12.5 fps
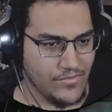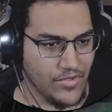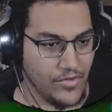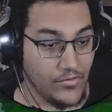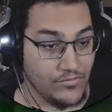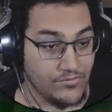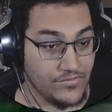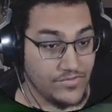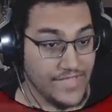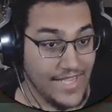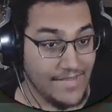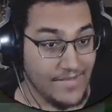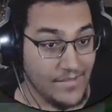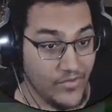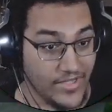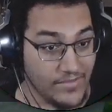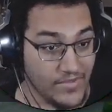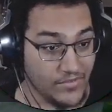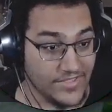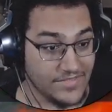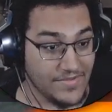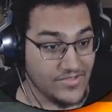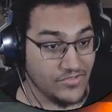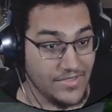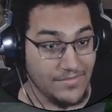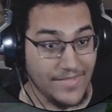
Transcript: Oh, damn, that boy hit me with the special beam